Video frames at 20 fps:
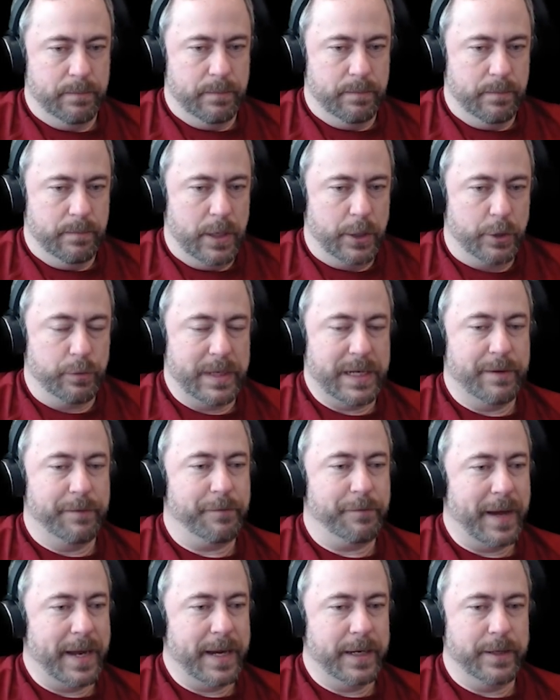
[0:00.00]
agree to
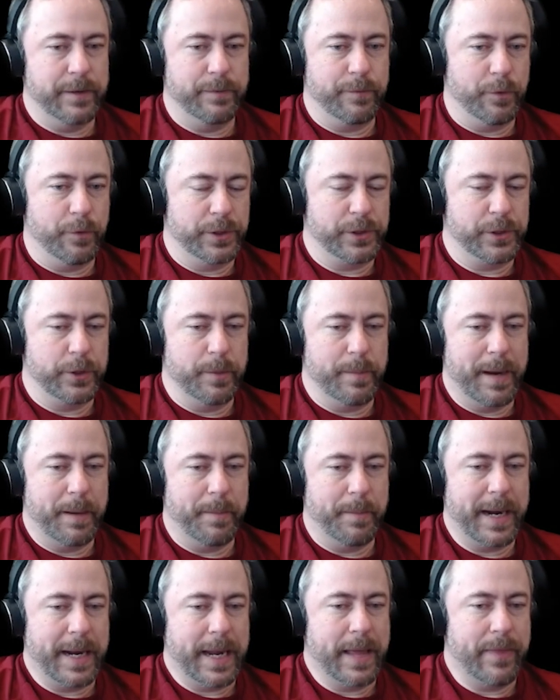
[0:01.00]
fund for a certain amount of money.